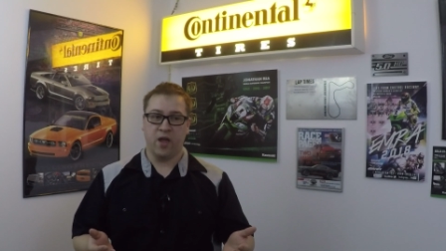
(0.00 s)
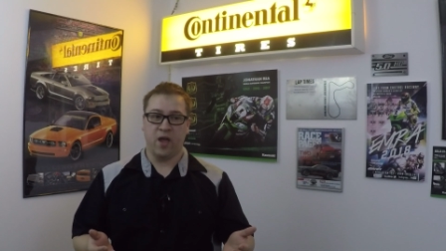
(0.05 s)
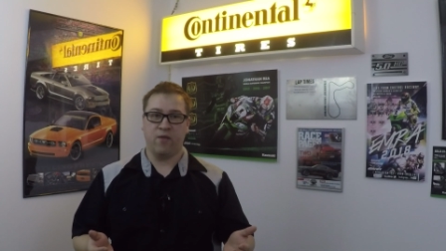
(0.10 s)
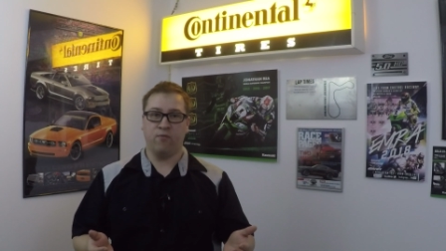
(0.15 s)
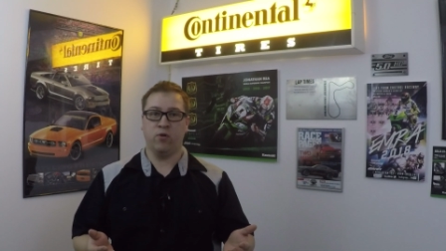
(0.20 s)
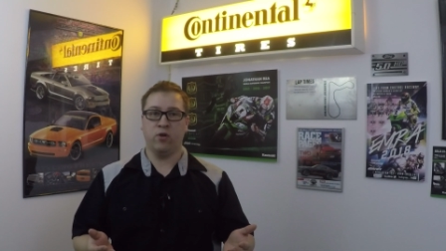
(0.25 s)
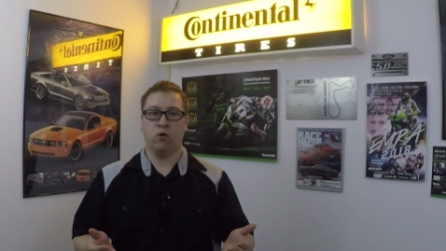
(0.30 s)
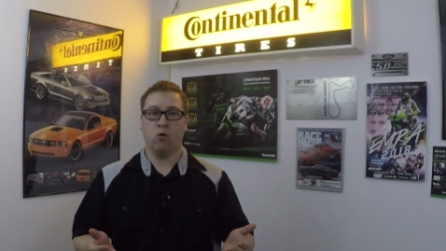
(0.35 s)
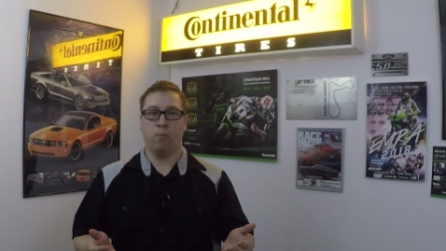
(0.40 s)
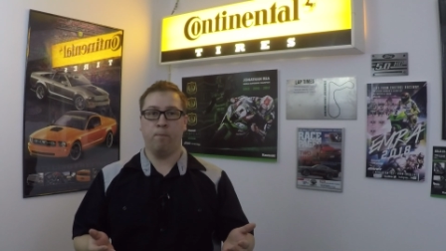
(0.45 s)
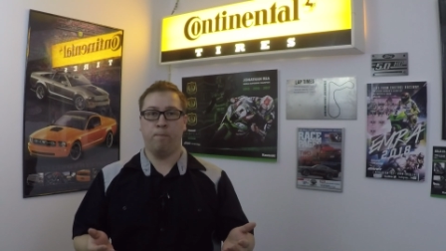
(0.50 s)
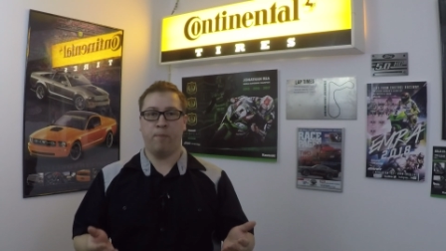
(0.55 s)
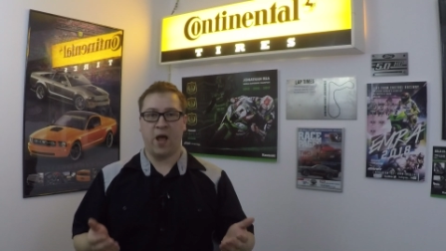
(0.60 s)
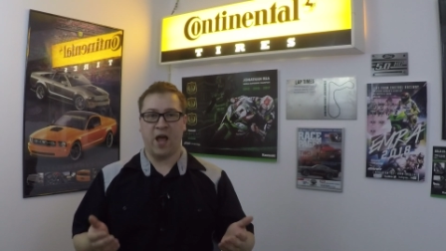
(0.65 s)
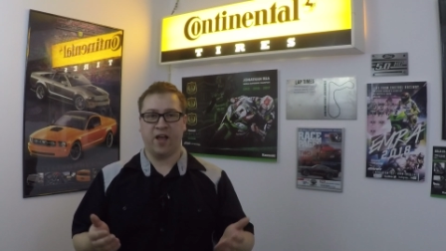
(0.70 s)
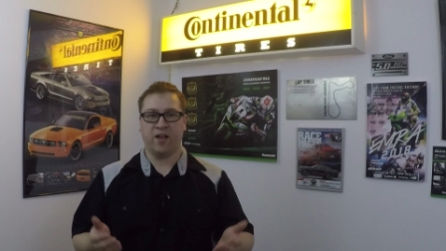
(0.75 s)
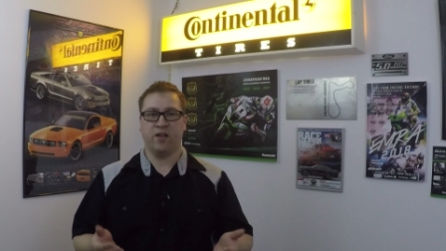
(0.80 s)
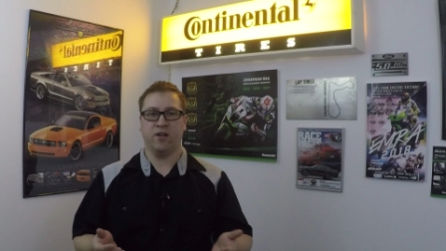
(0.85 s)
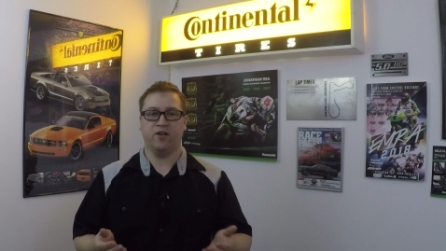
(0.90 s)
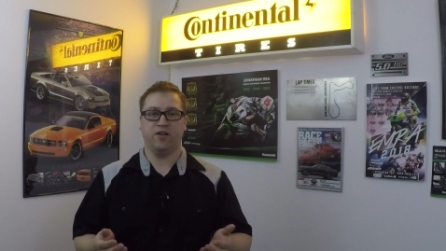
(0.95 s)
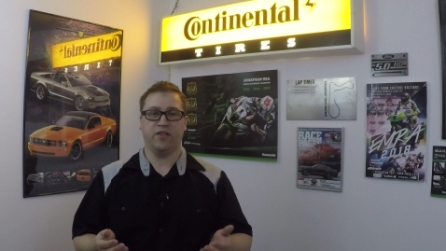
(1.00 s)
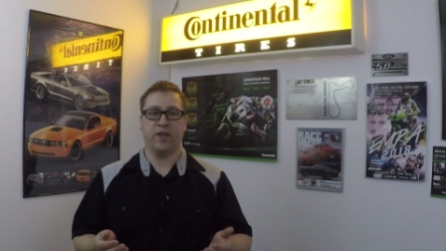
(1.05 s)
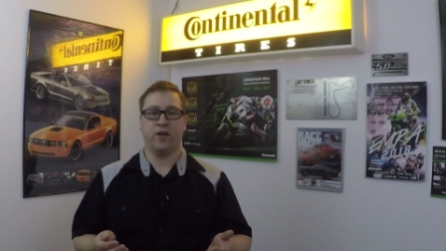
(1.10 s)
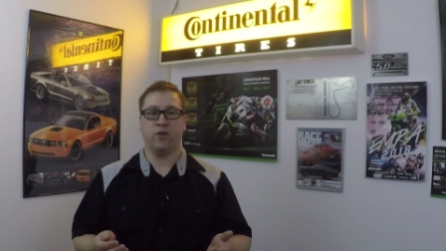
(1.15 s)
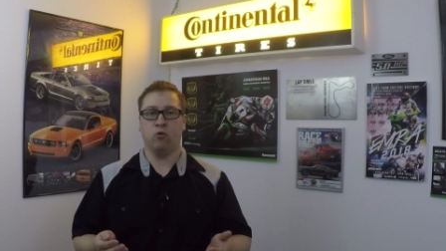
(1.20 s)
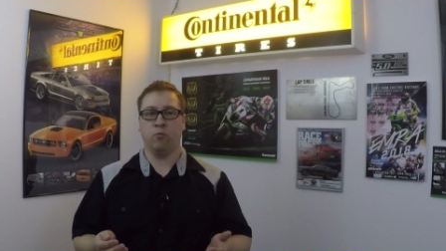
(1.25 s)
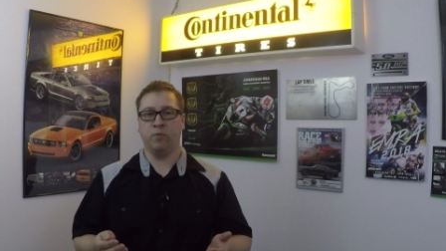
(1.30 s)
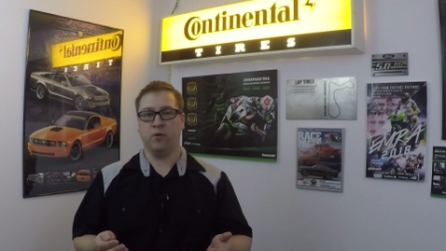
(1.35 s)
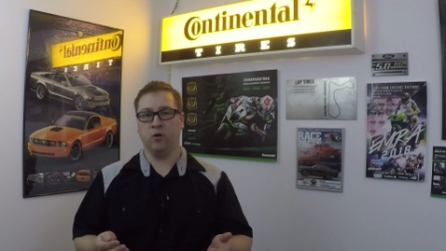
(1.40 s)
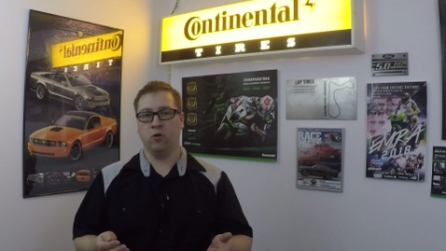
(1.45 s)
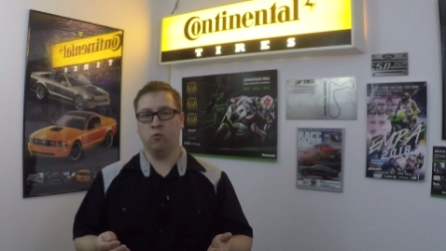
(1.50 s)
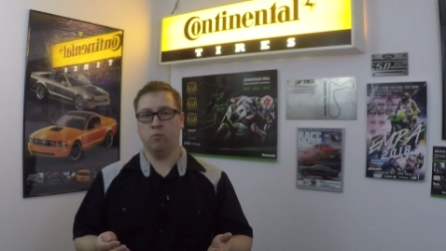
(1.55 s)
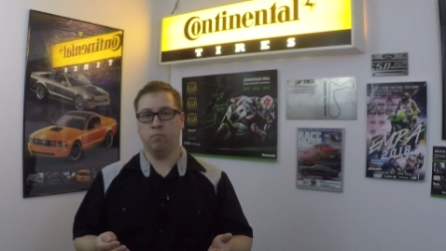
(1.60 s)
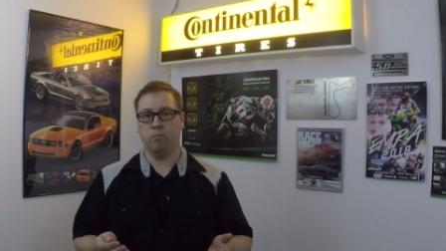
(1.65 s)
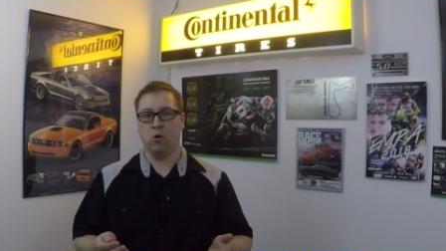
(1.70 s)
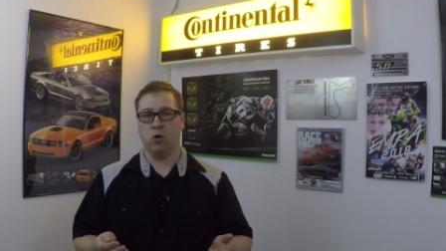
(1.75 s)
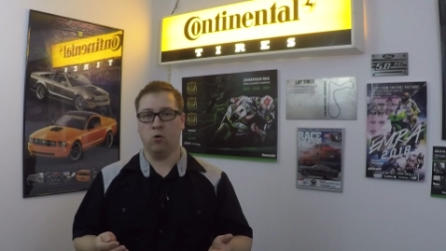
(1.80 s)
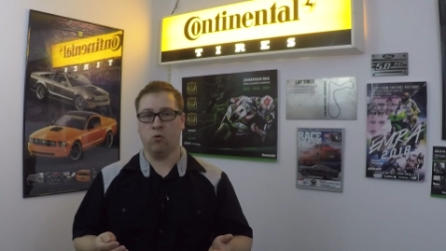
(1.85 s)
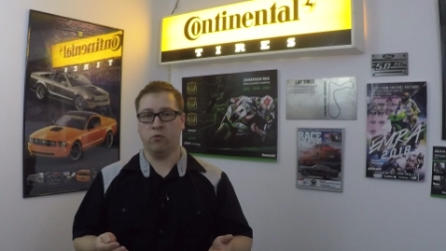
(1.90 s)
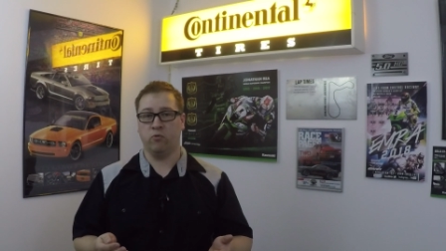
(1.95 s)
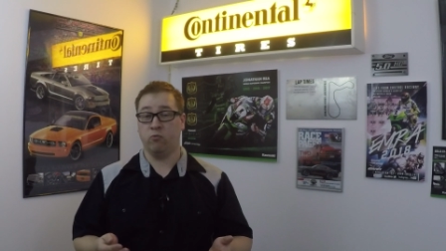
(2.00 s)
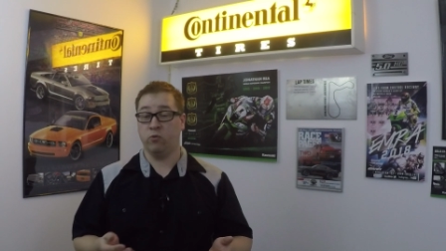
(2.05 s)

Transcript: and we go back into that open loop mode,